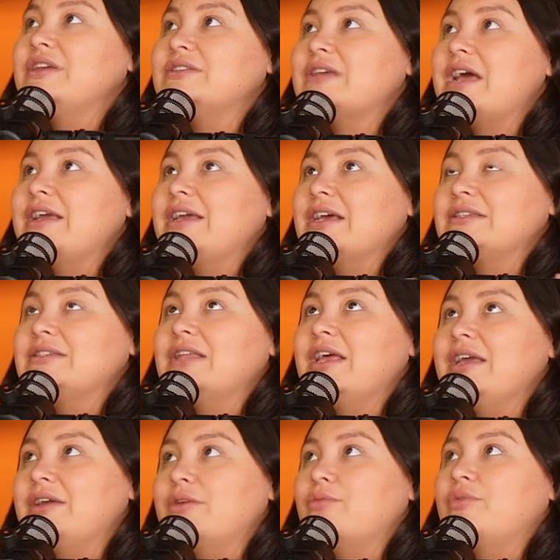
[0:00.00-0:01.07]
is, I guess,
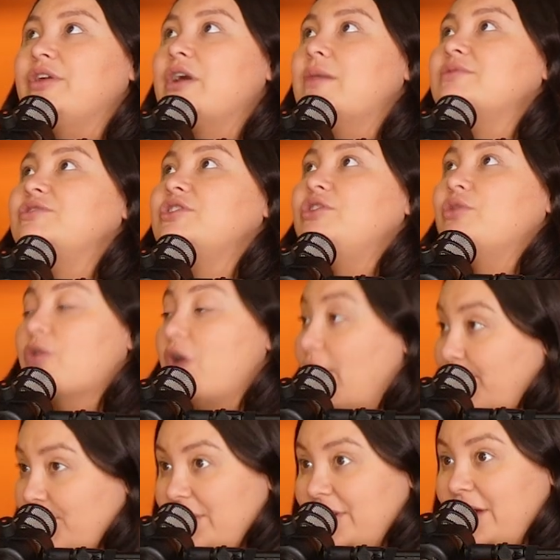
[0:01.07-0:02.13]
like when it comes to your
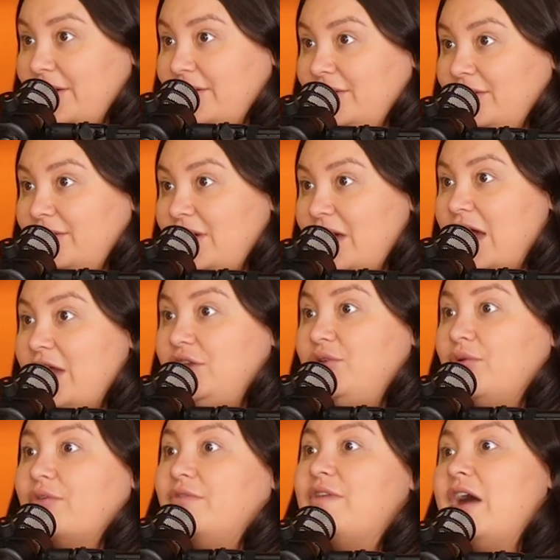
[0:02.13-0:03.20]
upbringing and
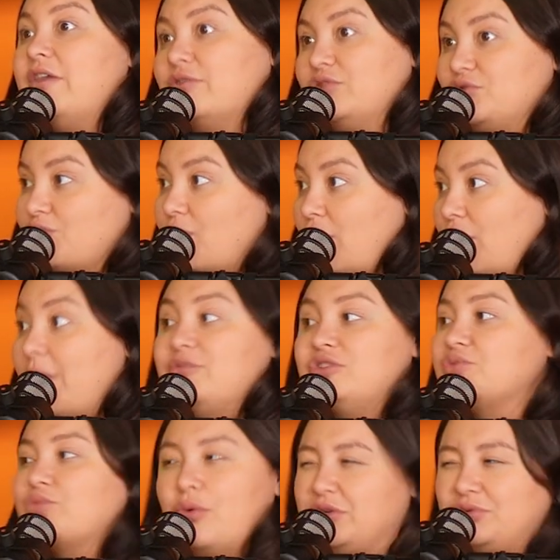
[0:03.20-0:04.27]
your father's role. I'm
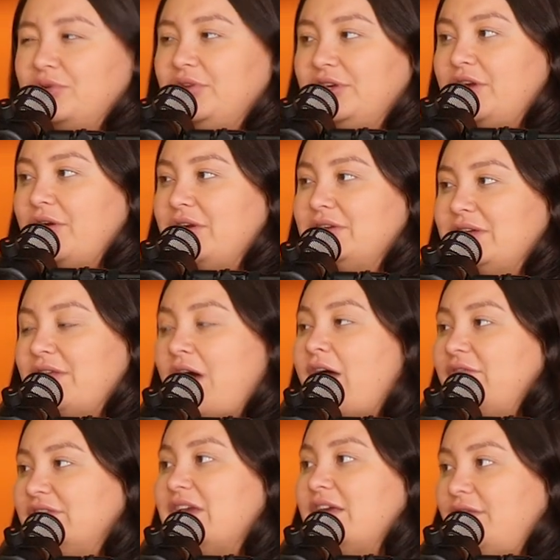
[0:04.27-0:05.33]
just always really curious because
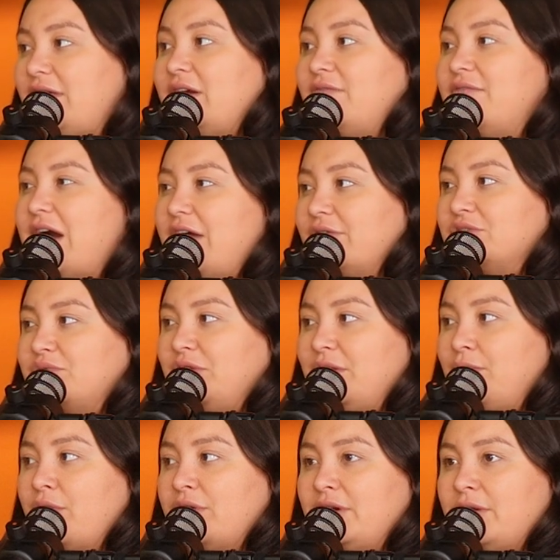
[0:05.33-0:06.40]
obviously I think a father is really
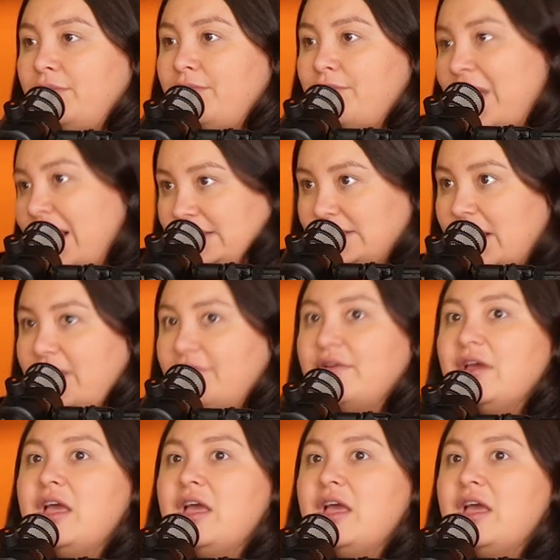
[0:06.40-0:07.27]
important in a man's life.